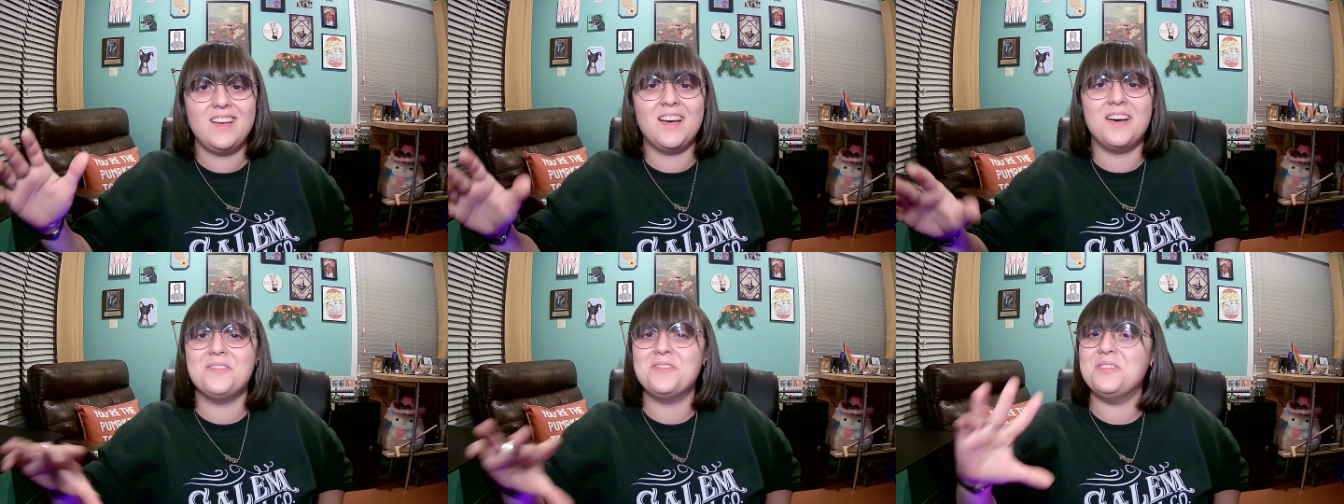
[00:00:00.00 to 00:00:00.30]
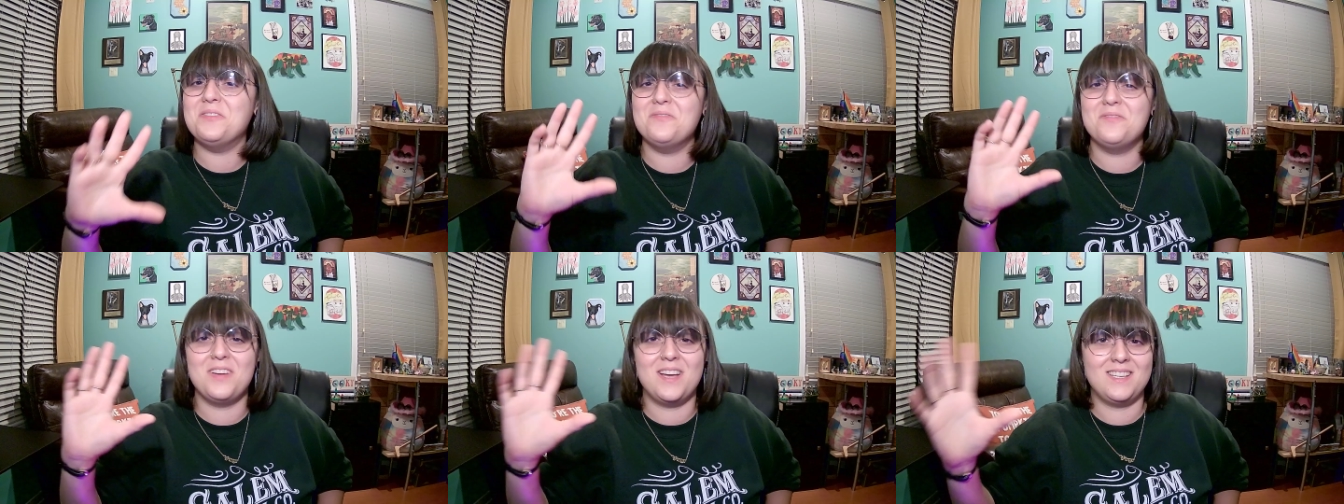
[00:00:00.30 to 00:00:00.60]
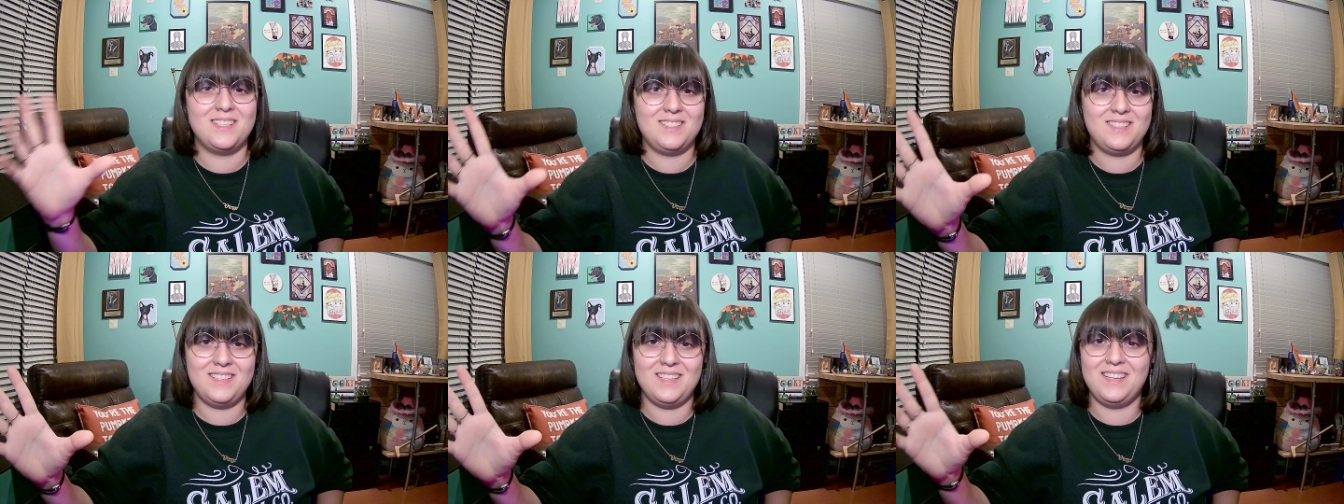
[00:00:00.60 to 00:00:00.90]
of
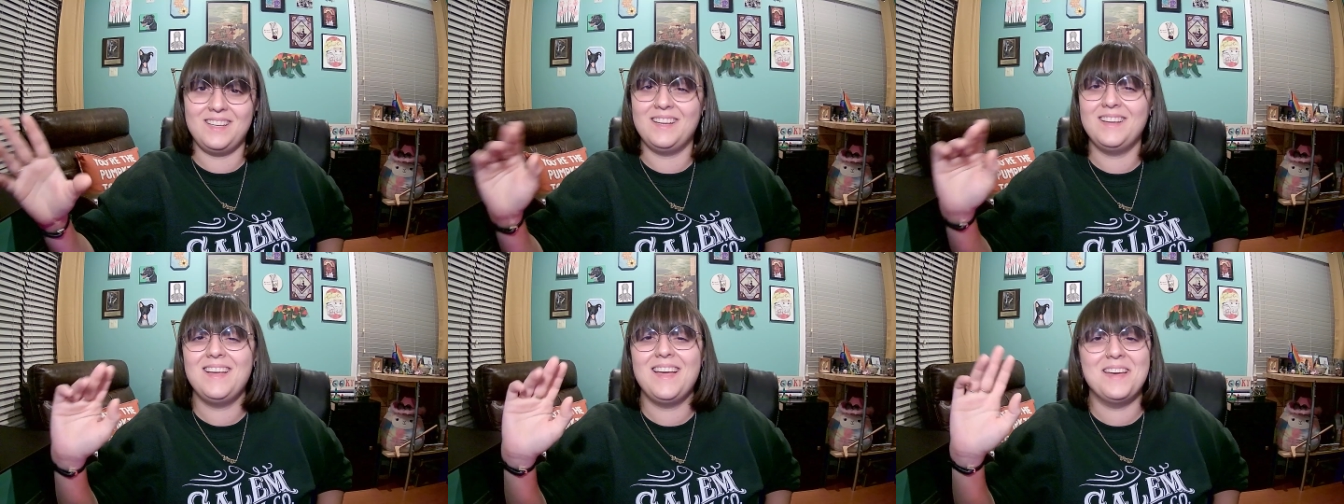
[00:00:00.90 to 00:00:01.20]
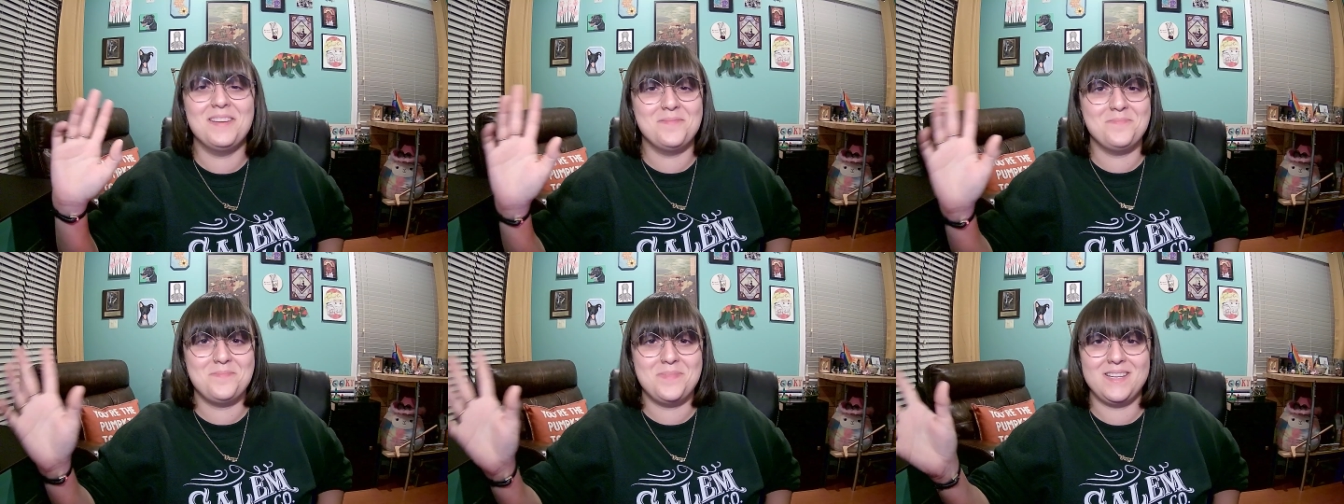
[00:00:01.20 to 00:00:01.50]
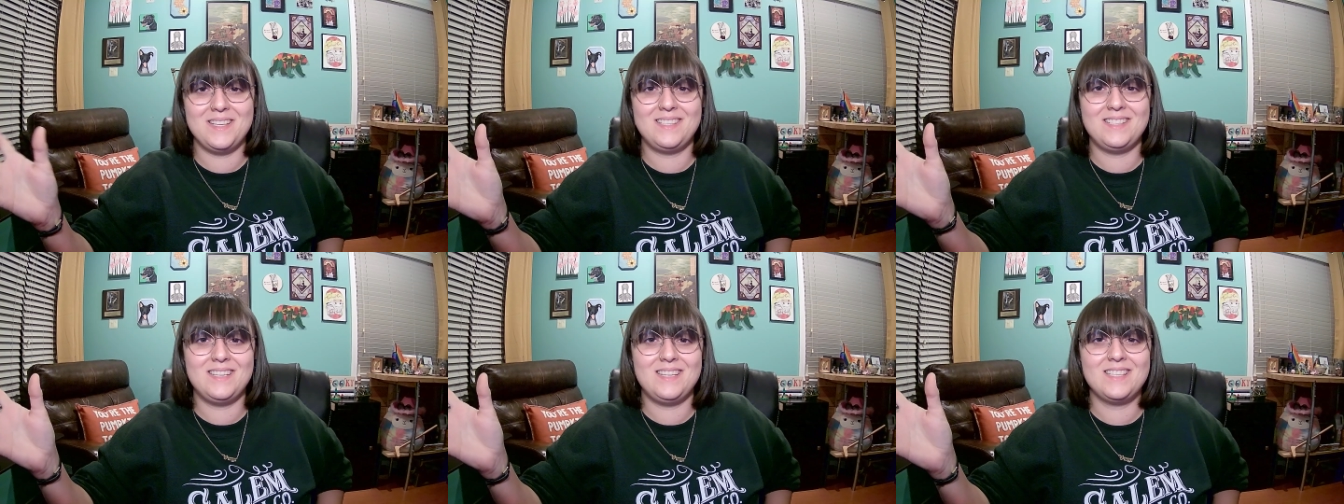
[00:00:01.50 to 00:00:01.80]
investing and
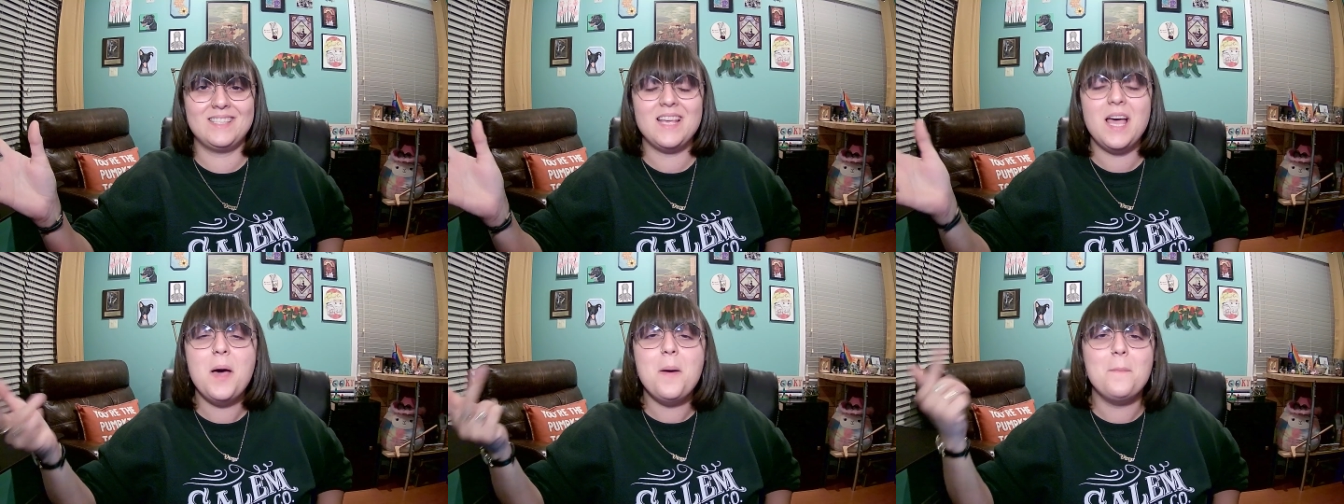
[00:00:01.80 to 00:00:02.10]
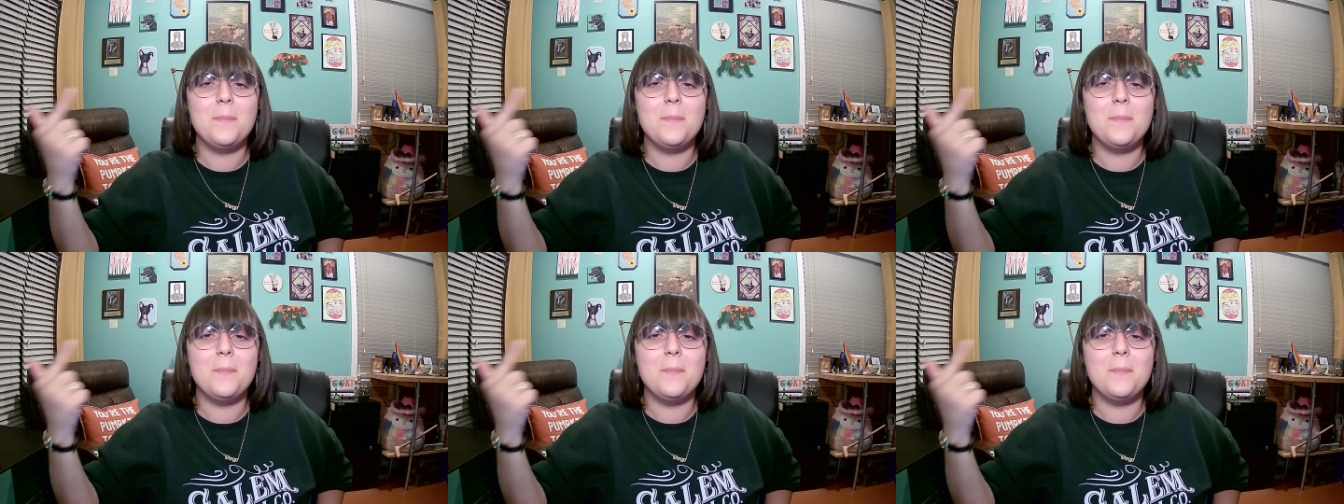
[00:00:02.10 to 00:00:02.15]
business,